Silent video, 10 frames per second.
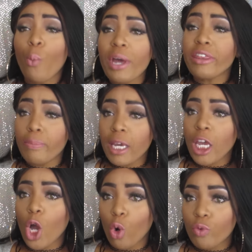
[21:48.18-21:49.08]
with
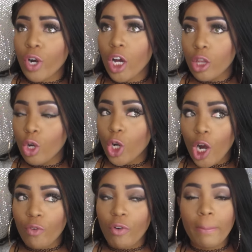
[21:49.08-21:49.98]
me over a little
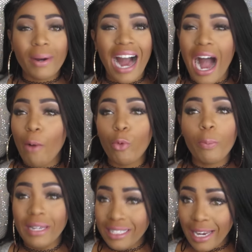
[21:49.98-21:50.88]
girlfriend, but I
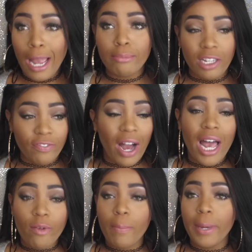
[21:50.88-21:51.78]
will be damned if I
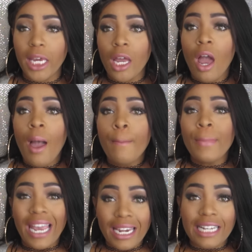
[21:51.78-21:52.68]
ever be
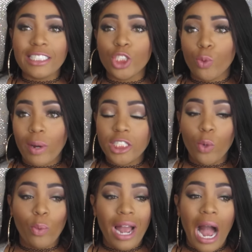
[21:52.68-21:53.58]
in that
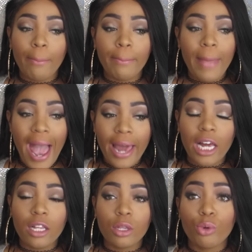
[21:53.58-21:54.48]
situation where I'm mad
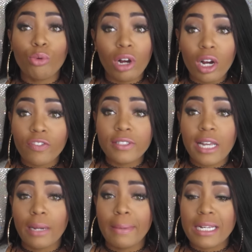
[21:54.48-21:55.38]
at a little girl for
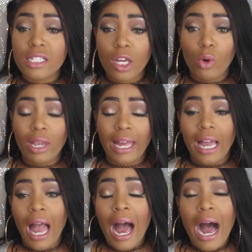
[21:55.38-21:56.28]
dating my son, or
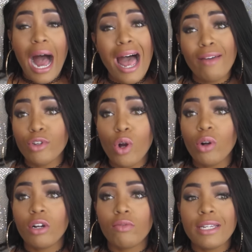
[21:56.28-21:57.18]
like I have no
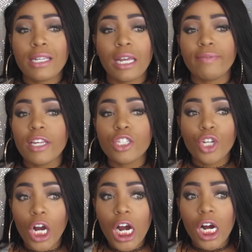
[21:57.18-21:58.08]
good reason. If this
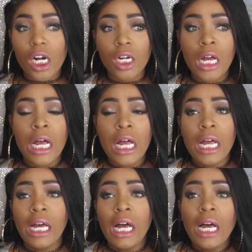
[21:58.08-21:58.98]
girl
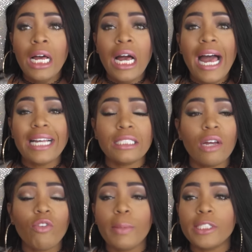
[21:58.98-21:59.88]
has
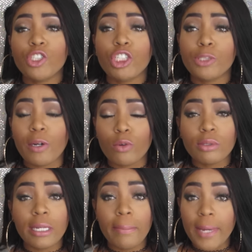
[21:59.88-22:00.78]
never been disrespectful
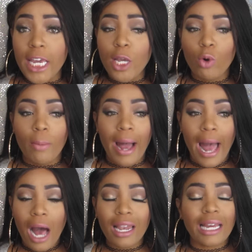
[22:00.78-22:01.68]
to me or my
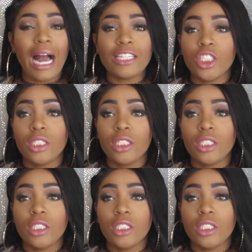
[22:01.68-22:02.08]
house, like I